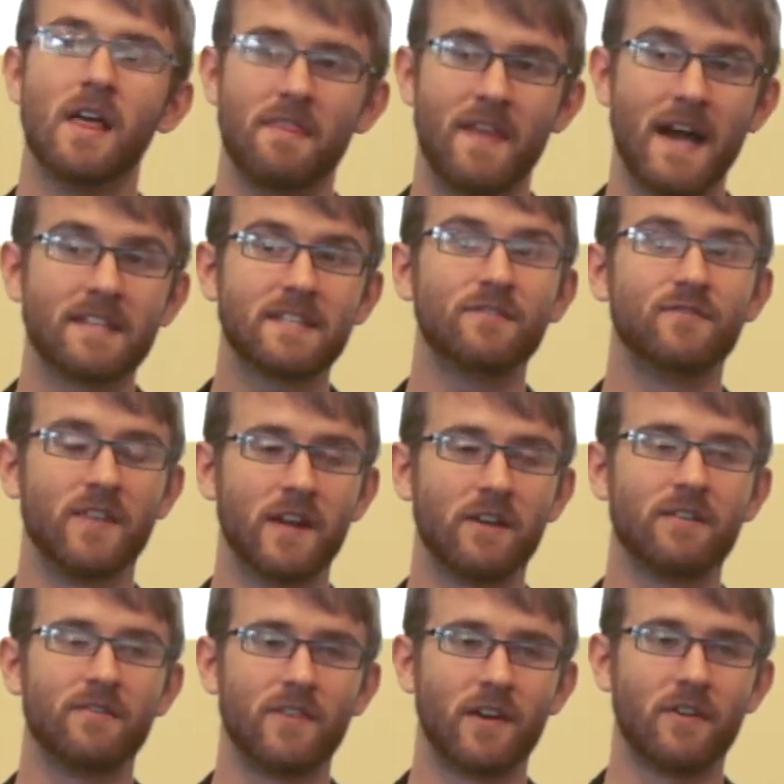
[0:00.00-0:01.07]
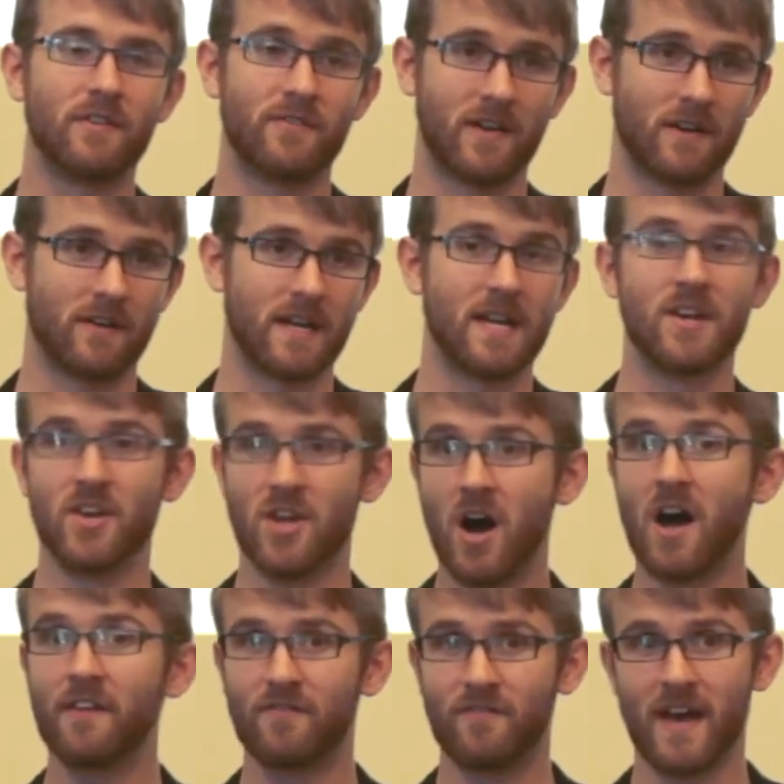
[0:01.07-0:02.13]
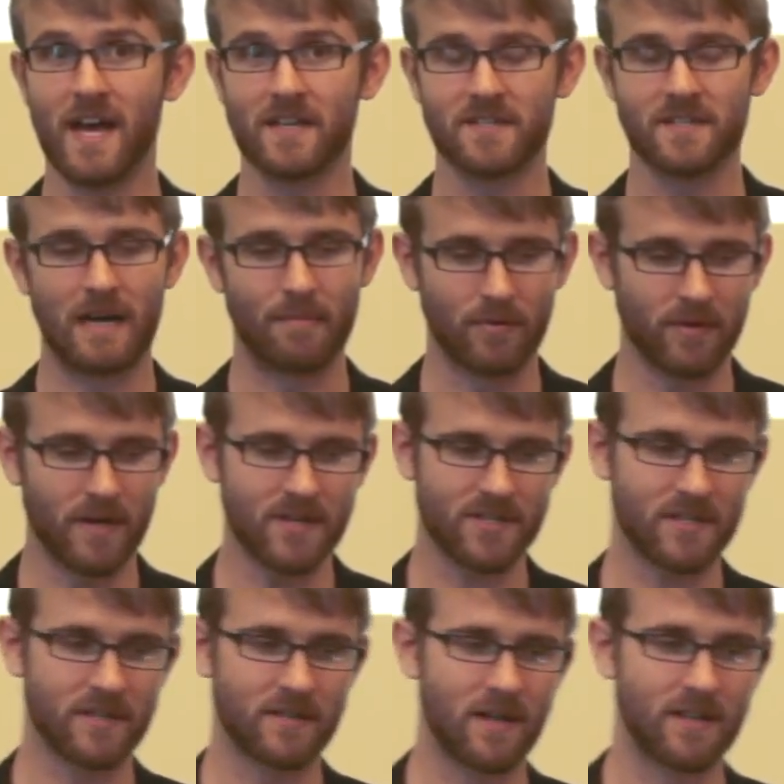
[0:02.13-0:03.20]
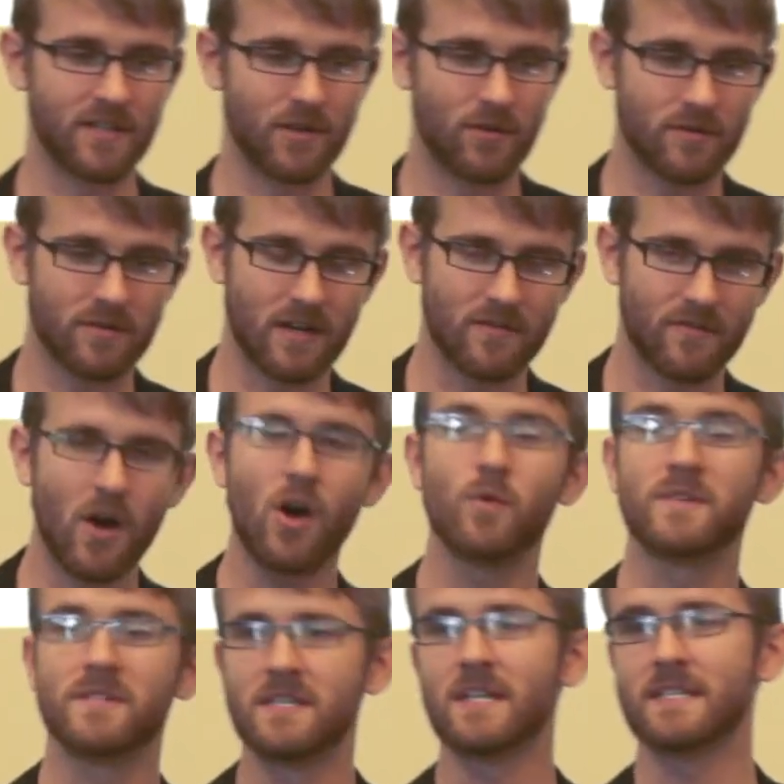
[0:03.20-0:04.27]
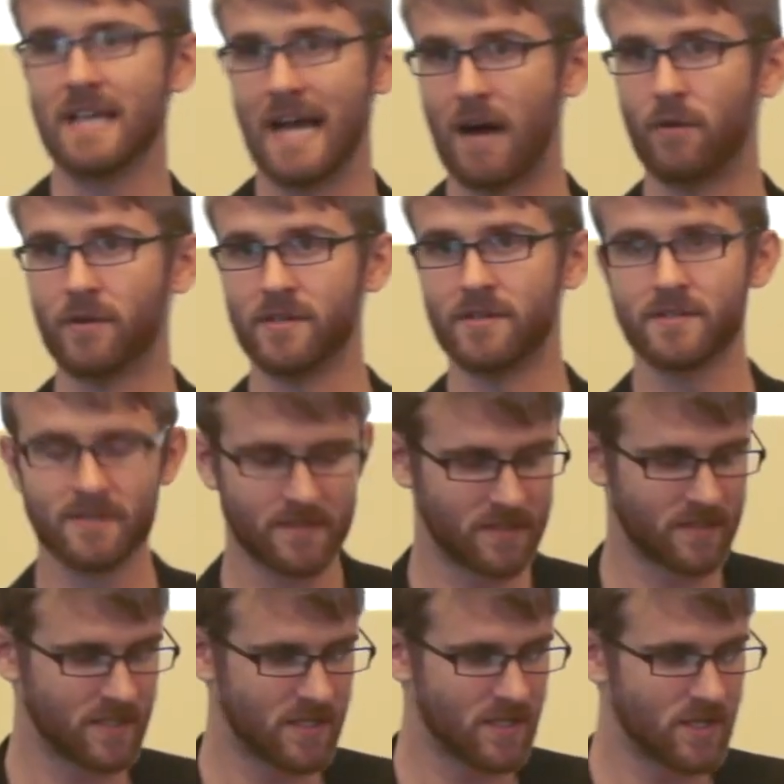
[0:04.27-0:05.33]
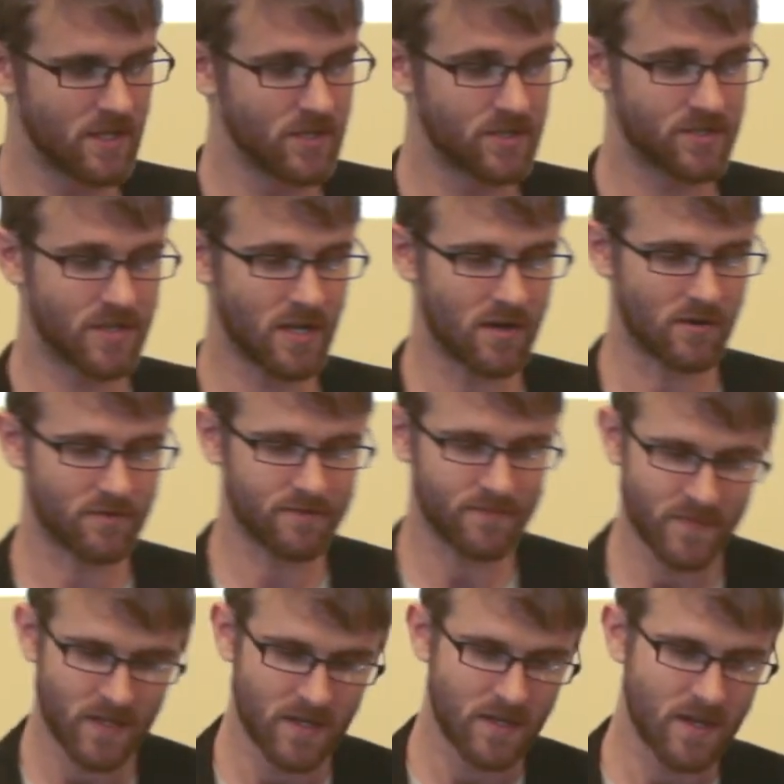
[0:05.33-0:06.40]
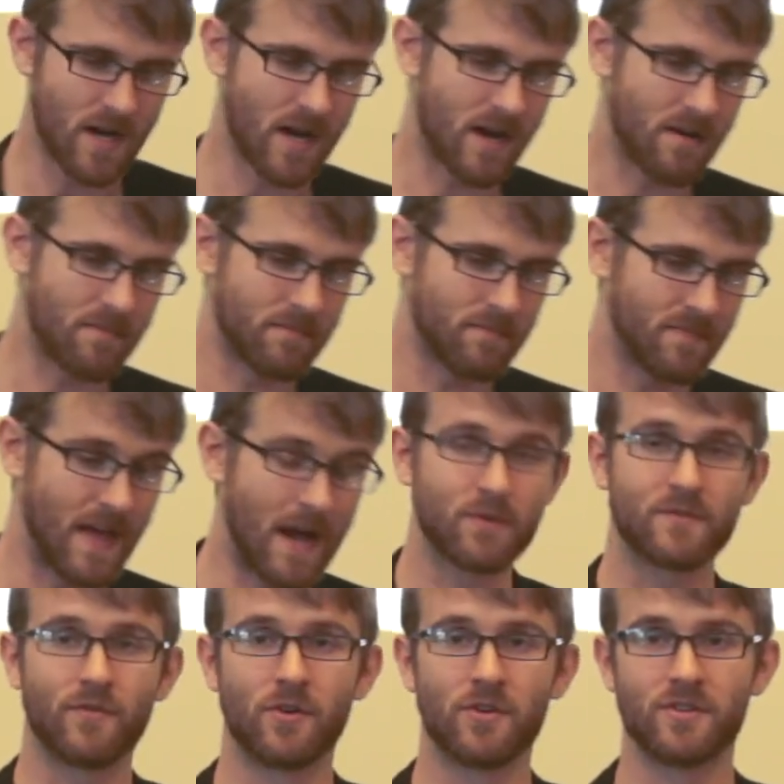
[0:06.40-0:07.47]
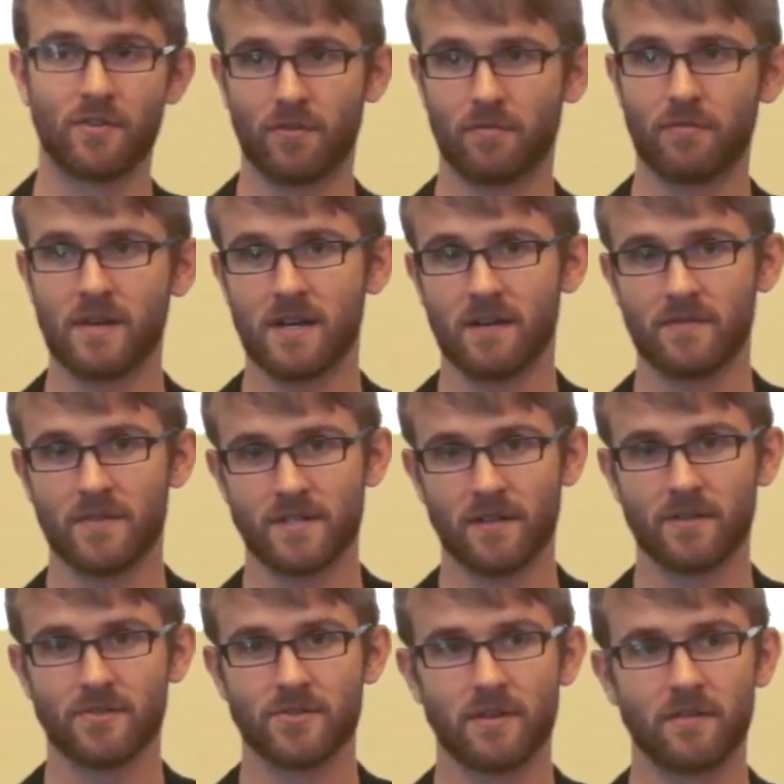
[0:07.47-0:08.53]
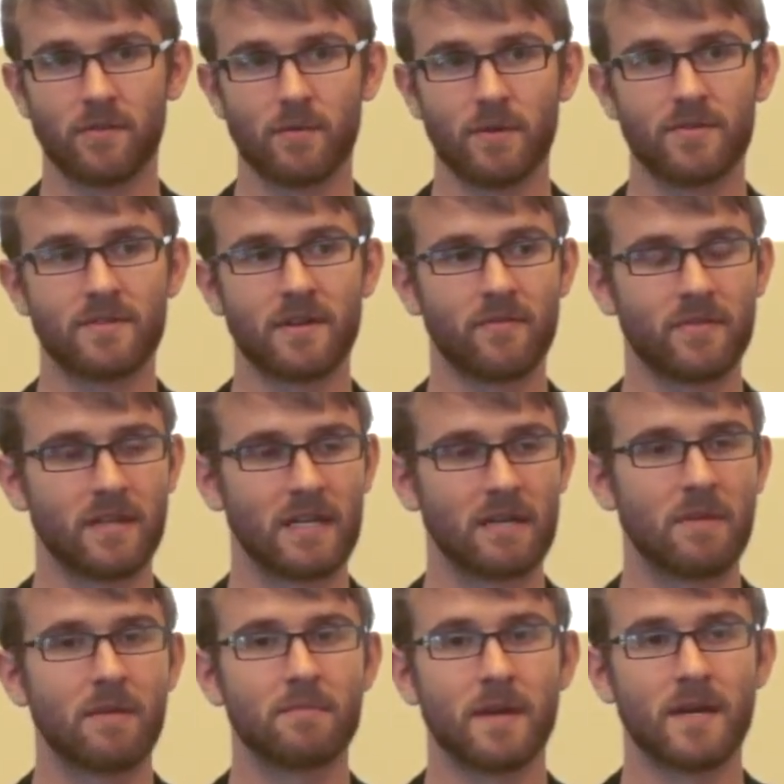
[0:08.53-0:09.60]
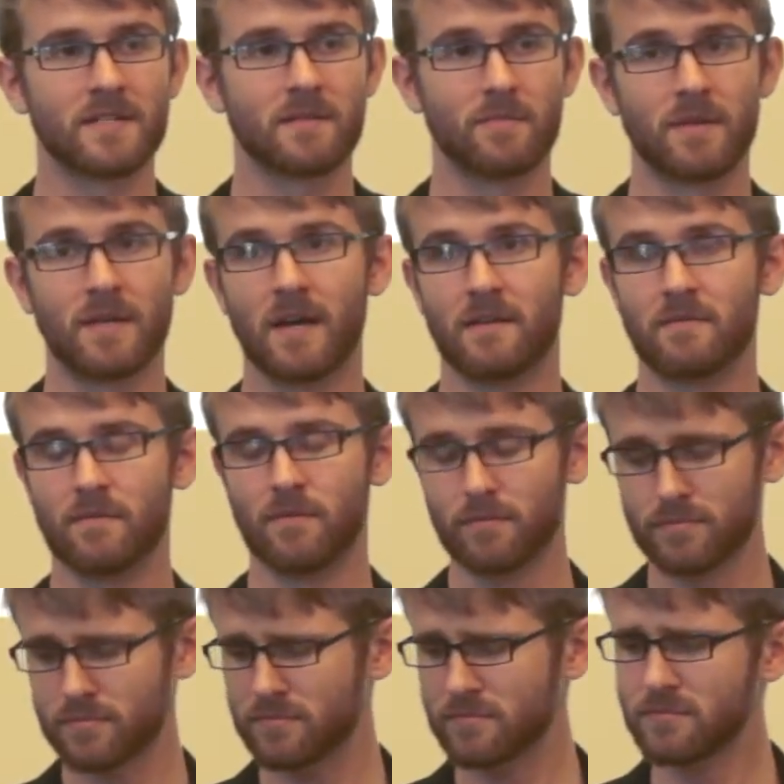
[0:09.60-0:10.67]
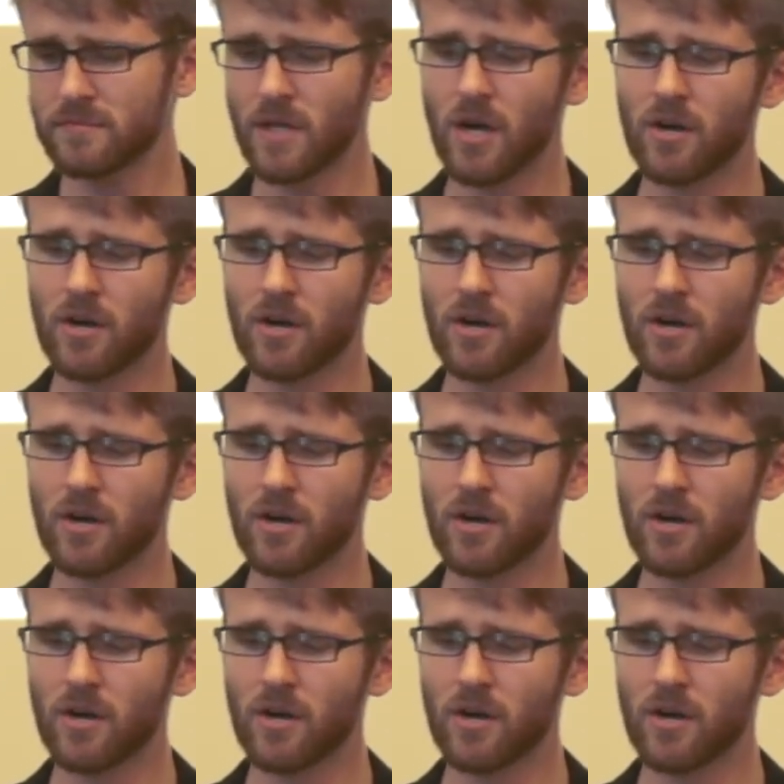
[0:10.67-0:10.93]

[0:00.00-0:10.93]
That's a very, very, very not fast operation, on the order of, 6 hours. So that was version 3 of the Signal server. We used everything in Membase, and we had our